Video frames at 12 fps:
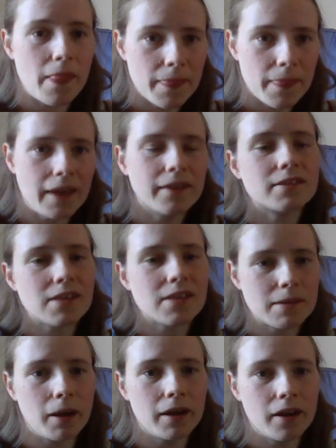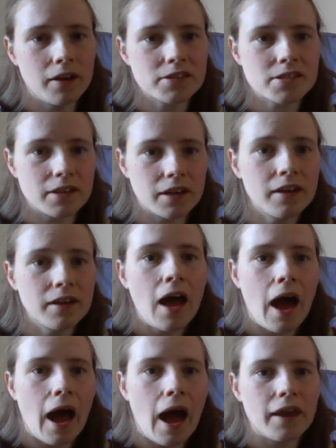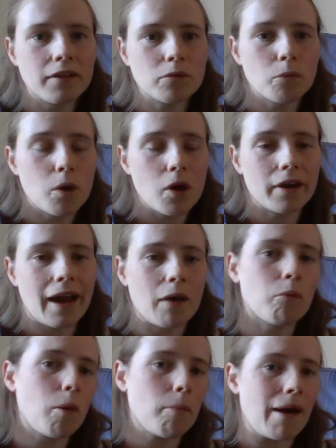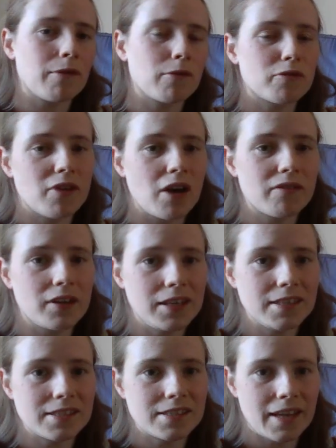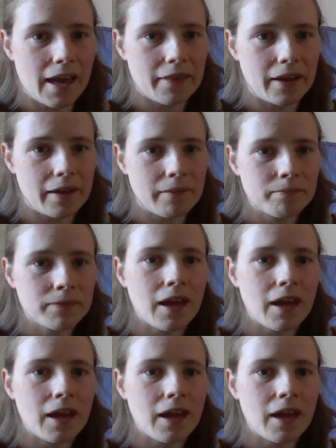and then take my answer and work out what power of 5 I needed to get there.